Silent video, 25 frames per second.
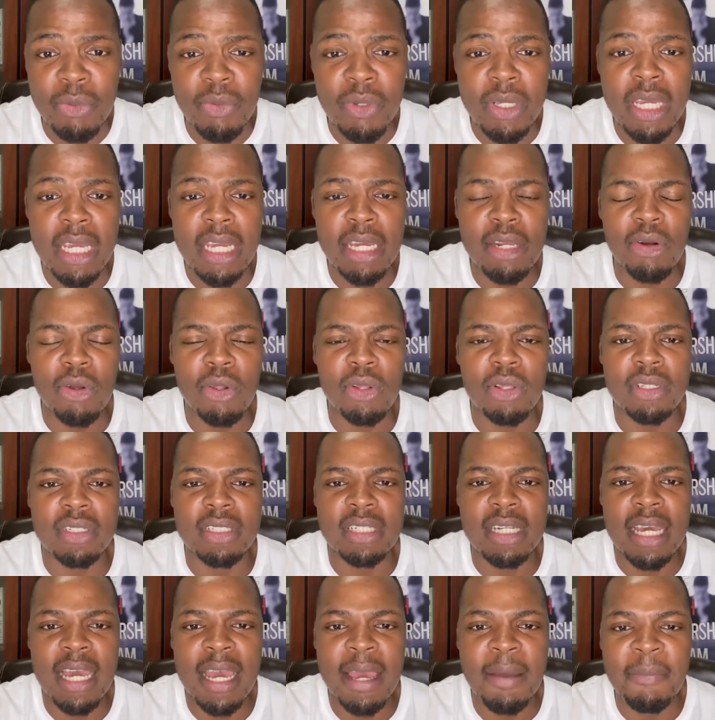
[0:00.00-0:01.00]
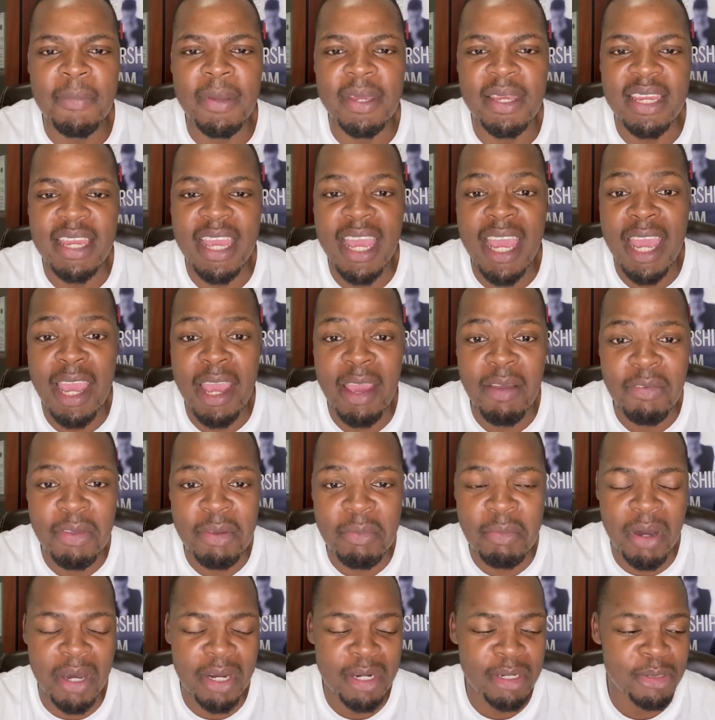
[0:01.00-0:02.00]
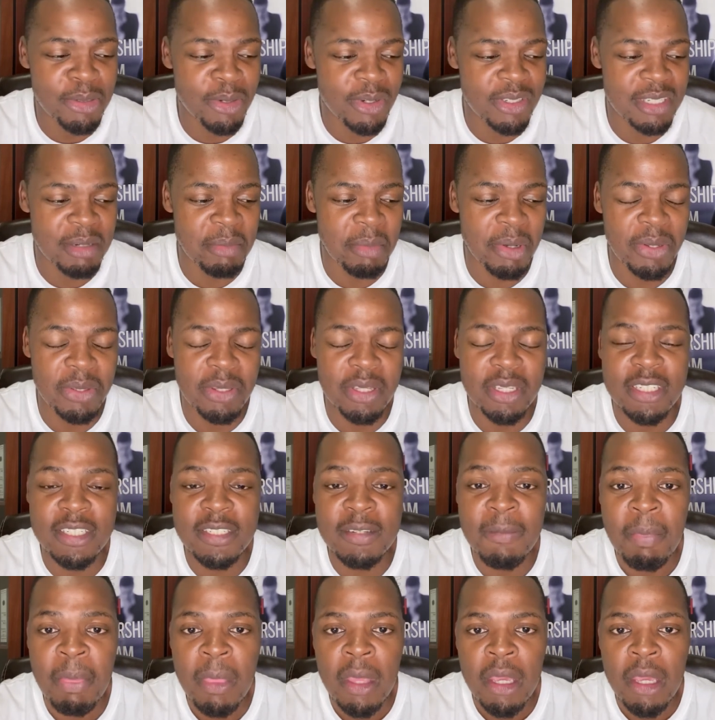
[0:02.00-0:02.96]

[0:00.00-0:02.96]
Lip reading: we hear it all the time, everybody talks about this,